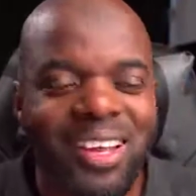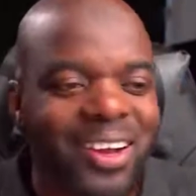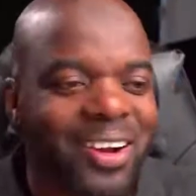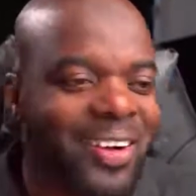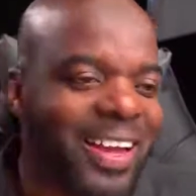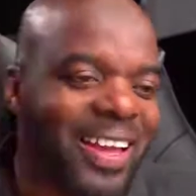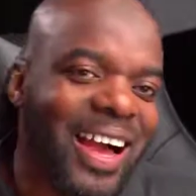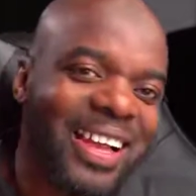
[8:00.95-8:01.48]
All
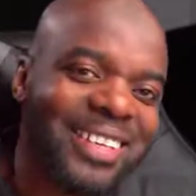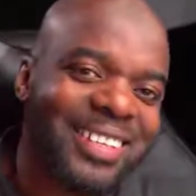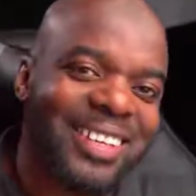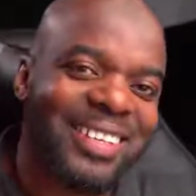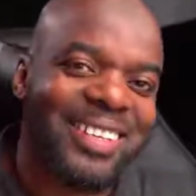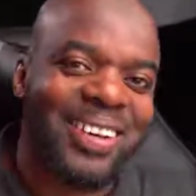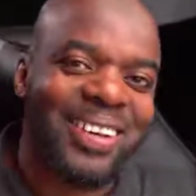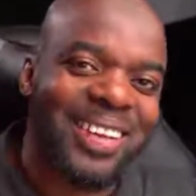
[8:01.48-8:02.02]
right guys,
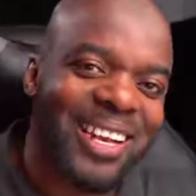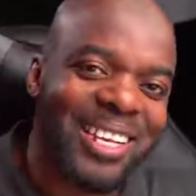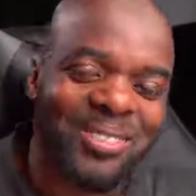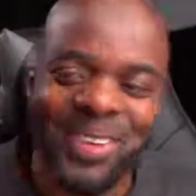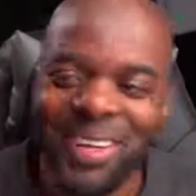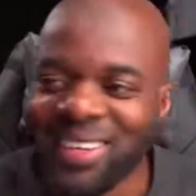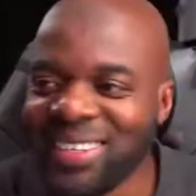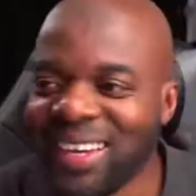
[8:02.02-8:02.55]
see you in the next
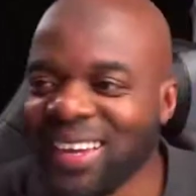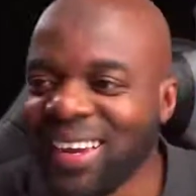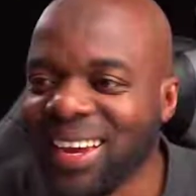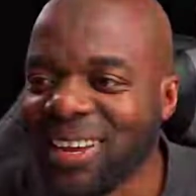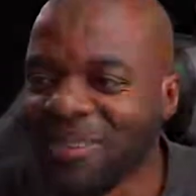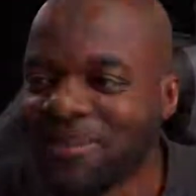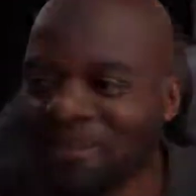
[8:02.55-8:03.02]
video. Take care.